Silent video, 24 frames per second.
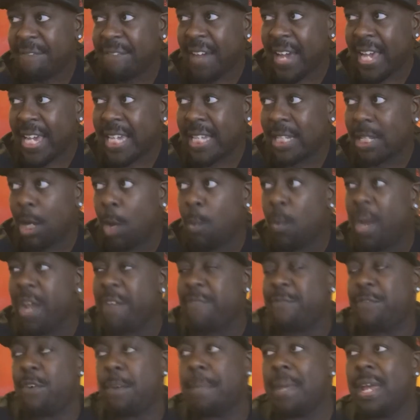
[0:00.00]
evade
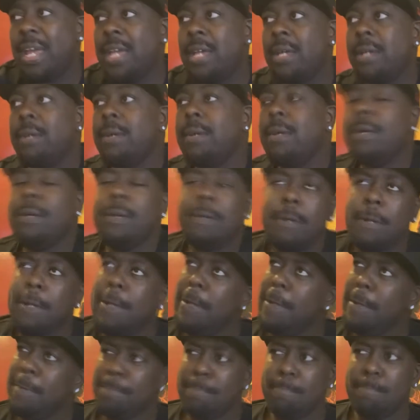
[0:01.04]
away from it.
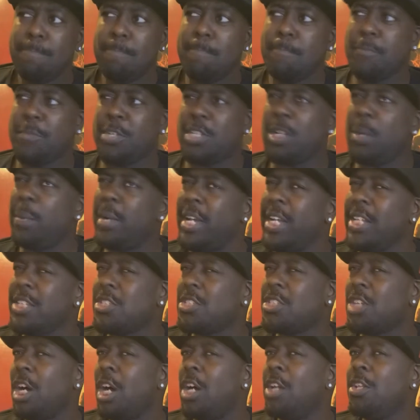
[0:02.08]
So
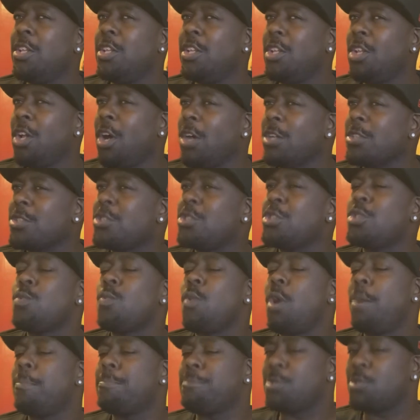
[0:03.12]
it's a lot
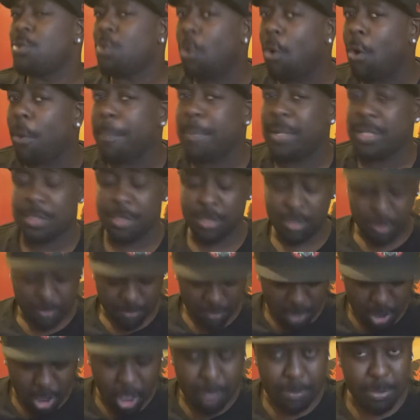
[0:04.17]
to absorb in
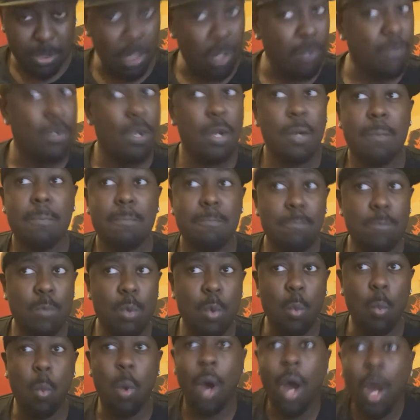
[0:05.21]
terms of
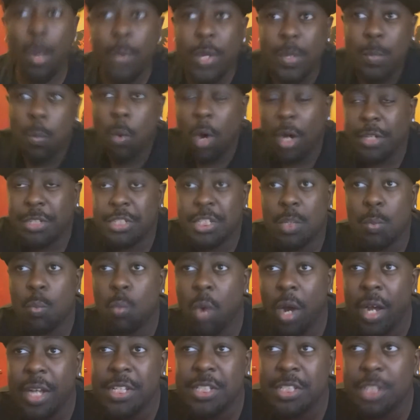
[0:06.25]
what are we
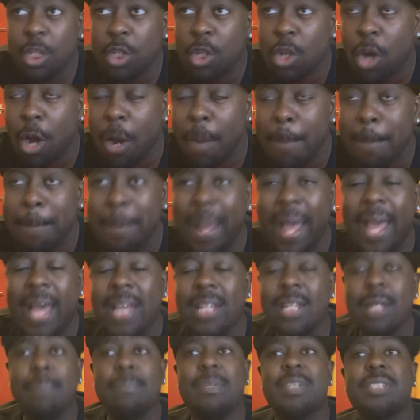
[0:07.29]
watching, what is the combat
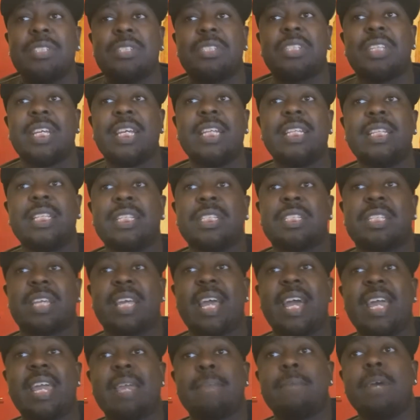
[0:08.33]
elements in this
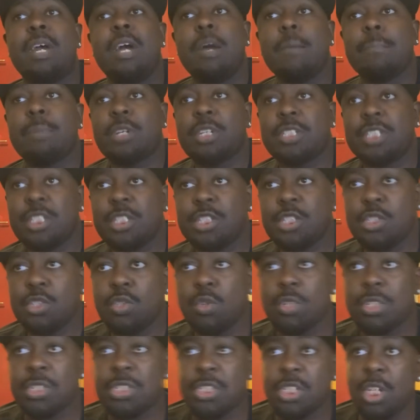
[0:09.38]
game, because it
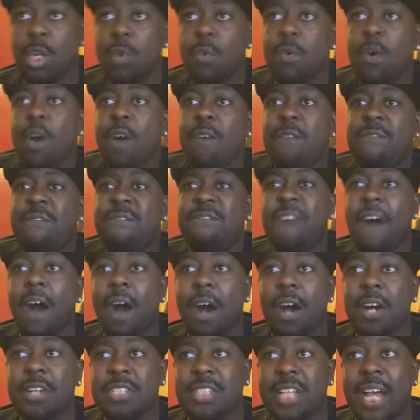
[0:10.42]
just looks so
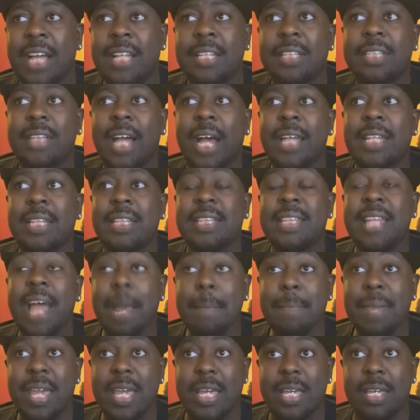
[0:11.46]
fast and
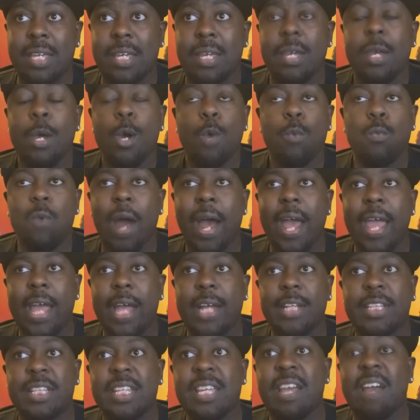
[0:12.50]
dynamic, right?
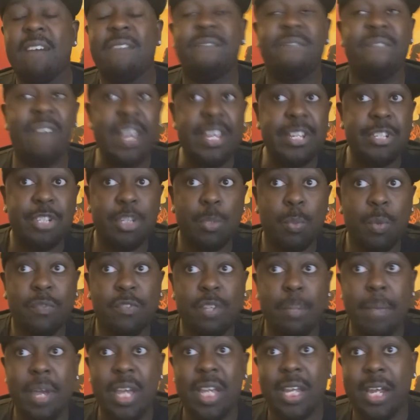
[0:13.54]
And the evasion
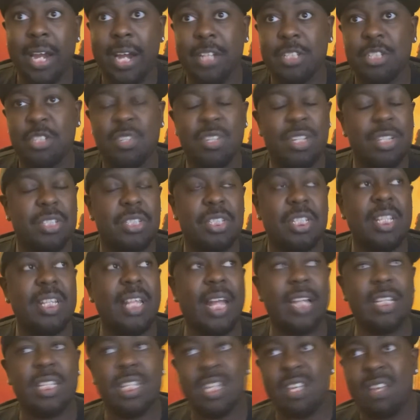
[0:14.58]
with the main character, you can see
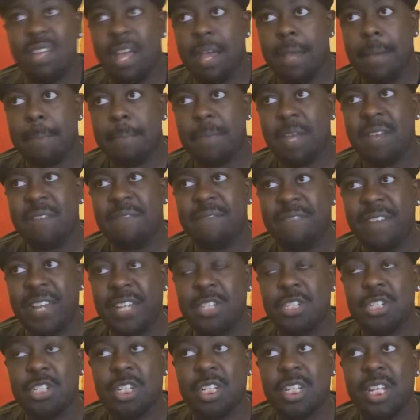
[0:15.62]
that the um,
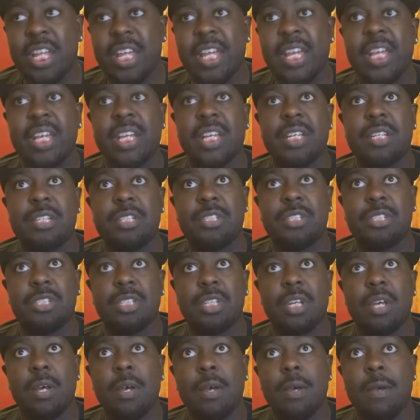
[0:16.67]
evasion
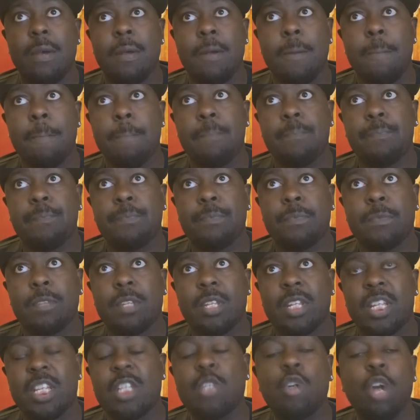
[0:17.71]
is,
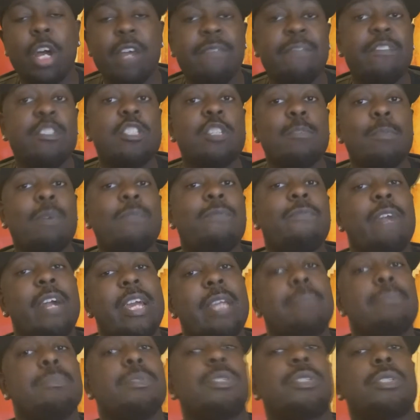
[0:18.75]
you've got invincible
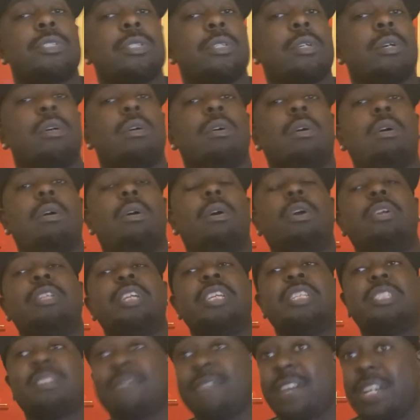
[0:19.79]
frames on
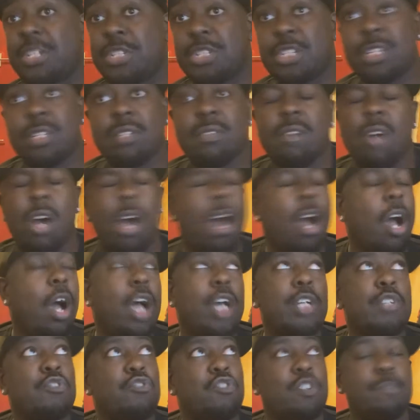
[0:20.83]
his evasion.
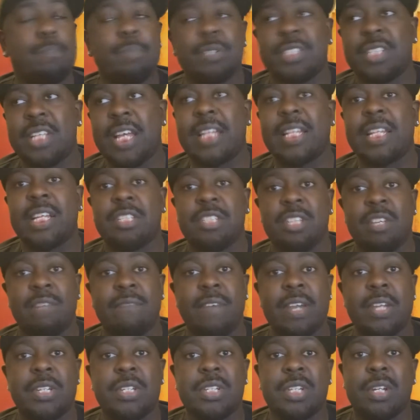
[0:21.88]
One hundred percent there's
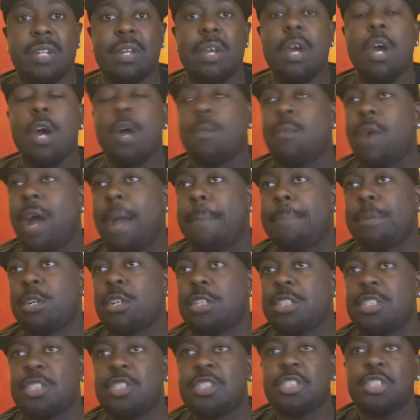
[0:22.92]
evasion, right?
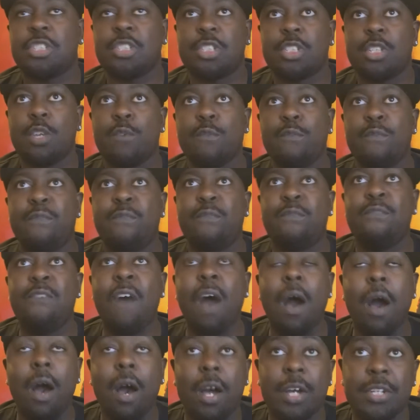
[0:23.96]
Because it's just so
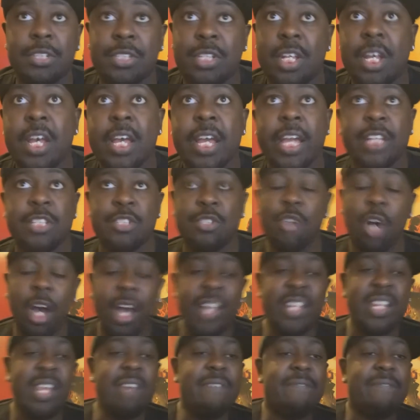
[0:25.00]
fast. It's not an